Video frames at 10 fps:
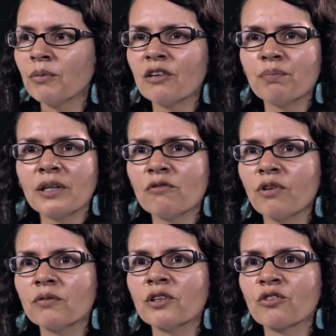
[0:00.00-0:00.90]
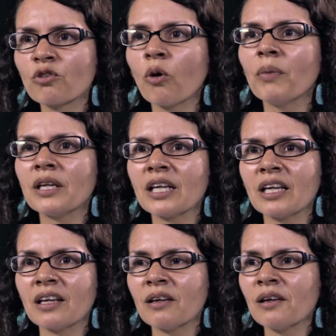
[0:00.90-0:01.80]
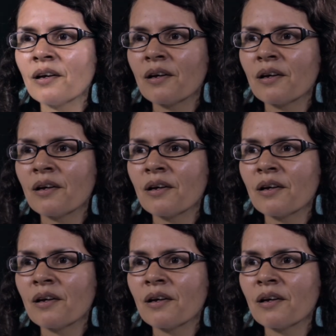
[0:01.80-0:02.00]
They've been involved in so many